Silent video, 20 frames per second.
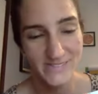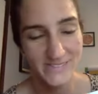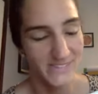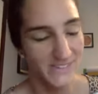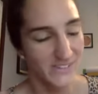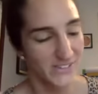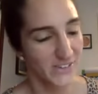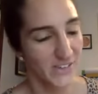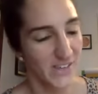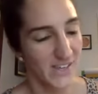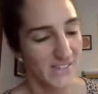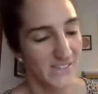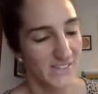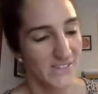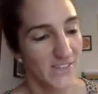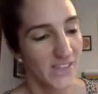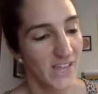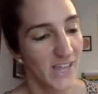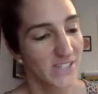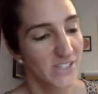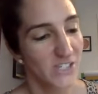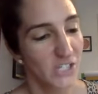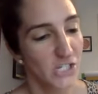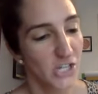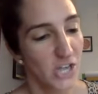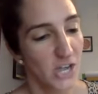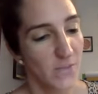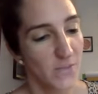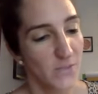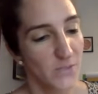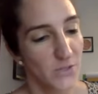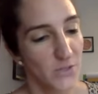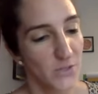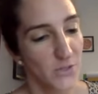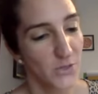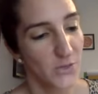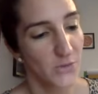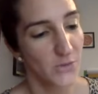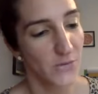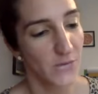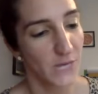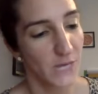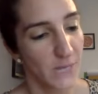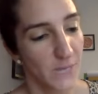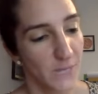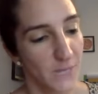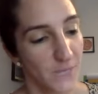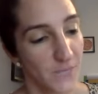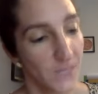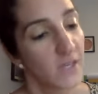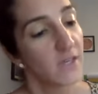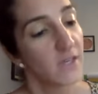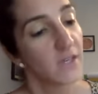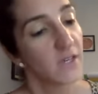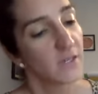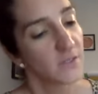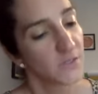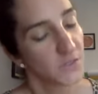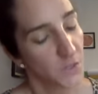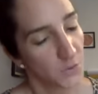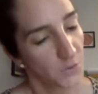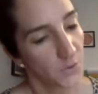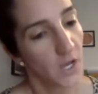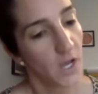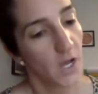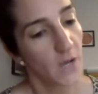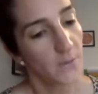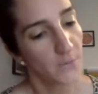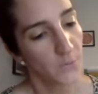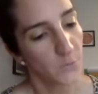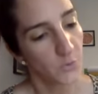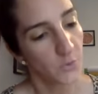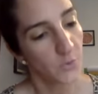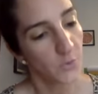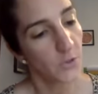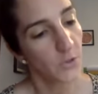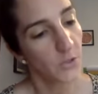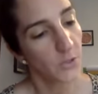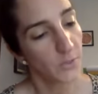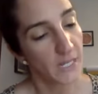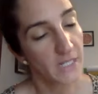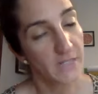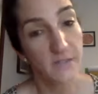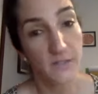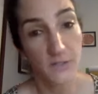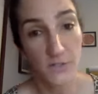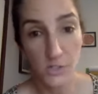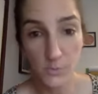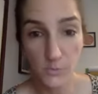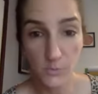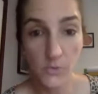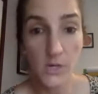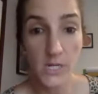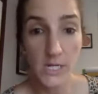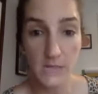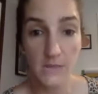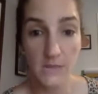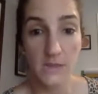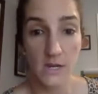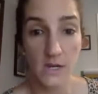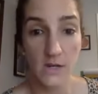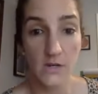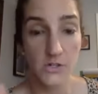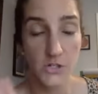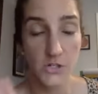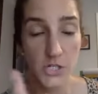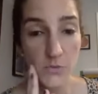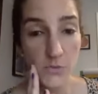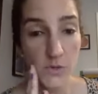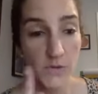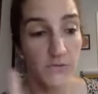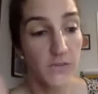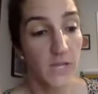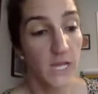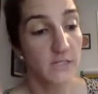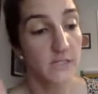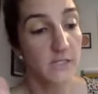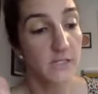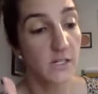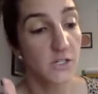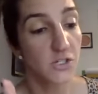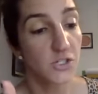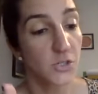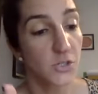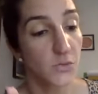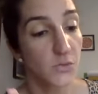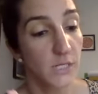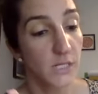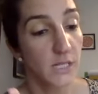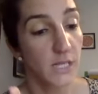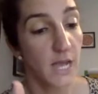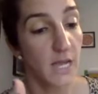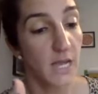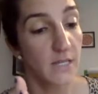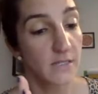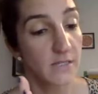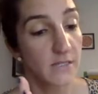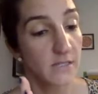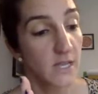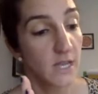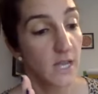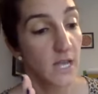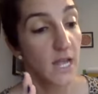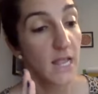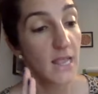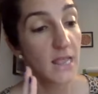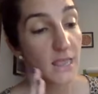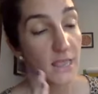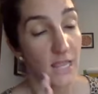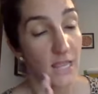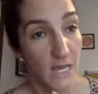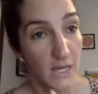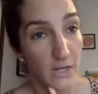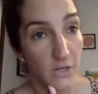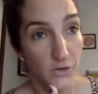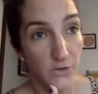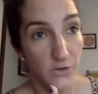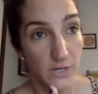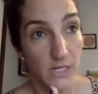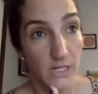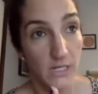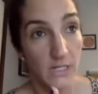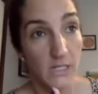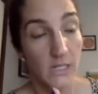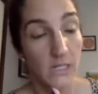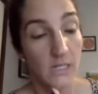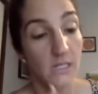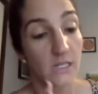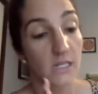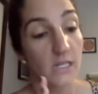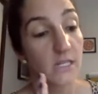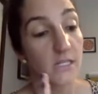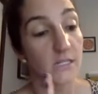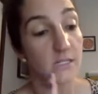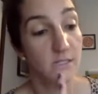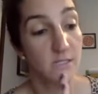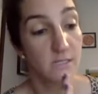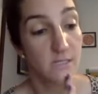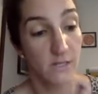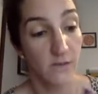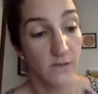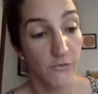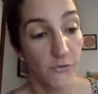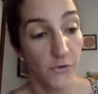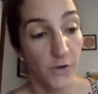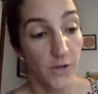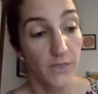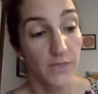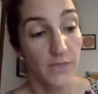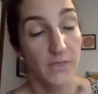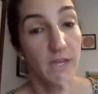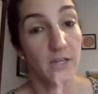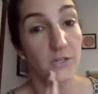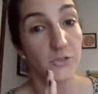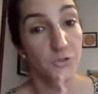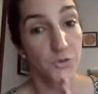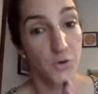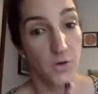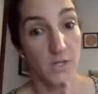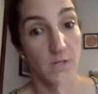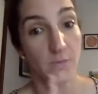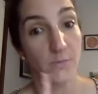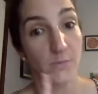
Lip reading: Okay, so that's chapter 3. So Ramona makes a good point there. She reflected and she realized lettering is different than drawing